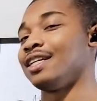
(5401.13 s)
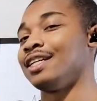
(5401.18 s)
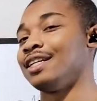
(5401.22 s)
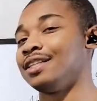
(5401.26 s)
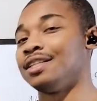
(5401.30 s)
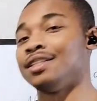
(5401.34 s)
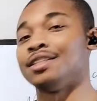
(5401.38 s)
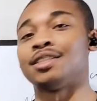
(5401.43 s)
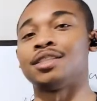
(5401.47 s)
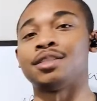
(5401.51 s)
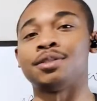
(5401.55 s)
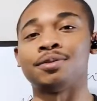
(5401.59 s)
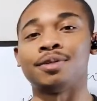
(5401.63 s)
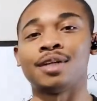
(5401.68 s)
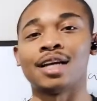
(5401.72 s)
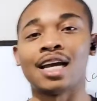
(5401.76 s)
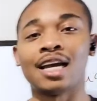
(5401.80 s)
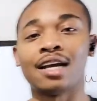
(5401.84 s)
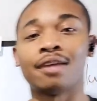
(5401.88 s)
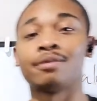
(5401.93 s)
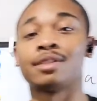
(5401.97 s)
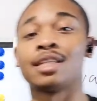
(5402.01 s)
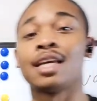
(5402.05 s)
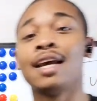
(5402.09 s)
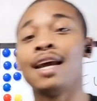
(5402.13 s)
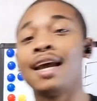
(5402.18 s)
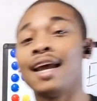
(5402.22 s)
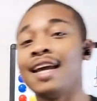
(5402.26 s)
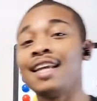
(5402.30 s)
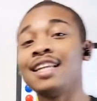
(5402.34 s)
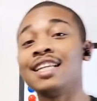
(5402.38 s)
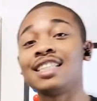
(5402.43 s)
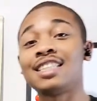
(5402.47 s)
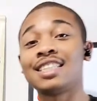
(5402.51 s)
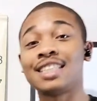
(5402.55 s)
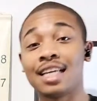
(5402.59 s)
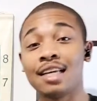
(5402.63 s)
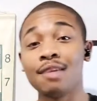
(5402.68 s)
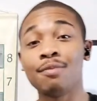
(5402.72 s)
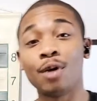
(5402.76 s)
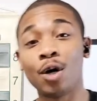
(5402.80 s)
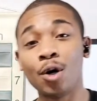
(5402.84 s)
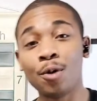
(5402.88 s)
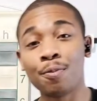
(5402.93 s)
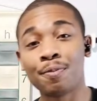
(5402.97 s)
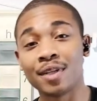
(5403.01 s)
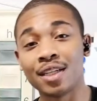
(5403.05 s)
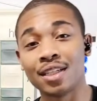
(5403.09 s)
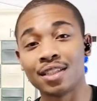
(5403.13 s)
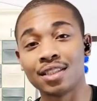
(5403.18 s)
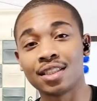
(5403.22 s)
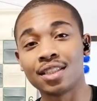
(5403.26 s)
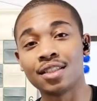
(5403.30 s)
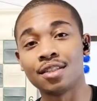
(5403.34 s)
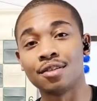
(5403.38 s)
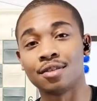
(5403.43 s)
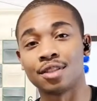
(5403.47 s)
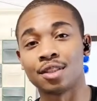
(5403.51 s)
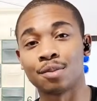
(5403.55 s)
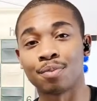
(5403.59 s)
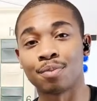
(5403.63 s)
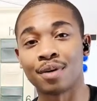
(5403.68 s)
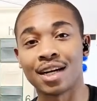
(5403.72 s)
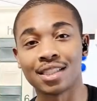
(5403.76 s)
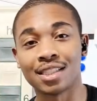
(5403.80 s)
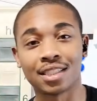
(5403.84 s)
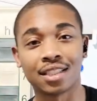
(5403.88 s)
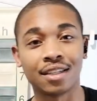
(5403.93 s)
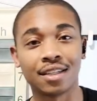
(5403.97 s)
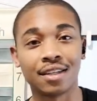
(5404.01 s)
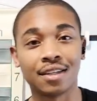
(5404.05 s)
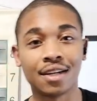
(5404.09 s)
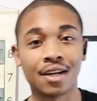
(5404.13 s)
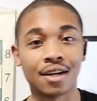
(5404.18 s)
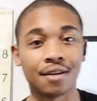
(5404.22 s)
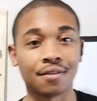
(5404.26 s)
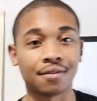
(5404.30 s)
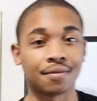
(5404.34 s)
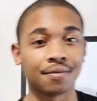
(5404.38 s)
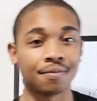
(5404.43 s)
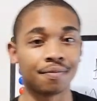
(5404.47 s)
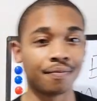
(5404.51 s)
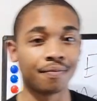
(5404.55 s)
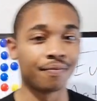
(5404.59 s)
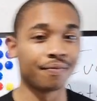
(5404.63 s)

in these two games. And the same opening too, surprisingly enough.